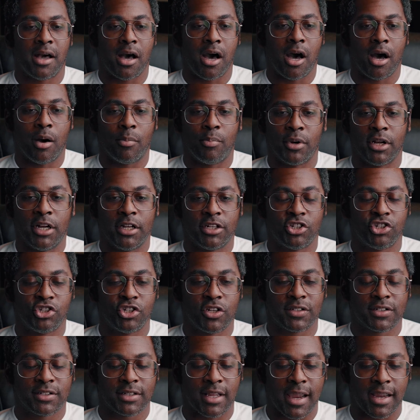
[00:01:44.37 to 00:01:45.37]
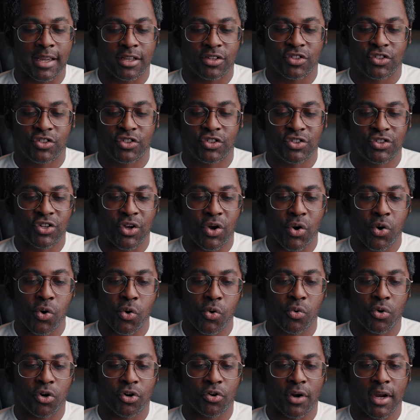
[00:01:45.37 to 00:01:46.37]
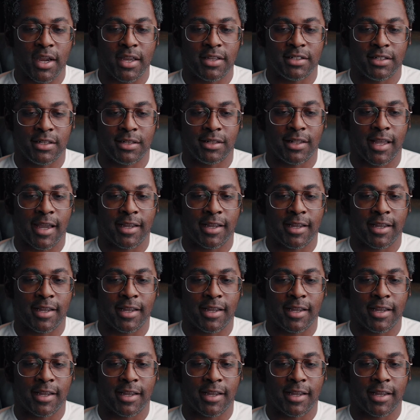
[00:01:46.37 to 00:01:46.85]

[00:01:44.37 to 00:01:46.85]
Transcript: But it's just like so crazy,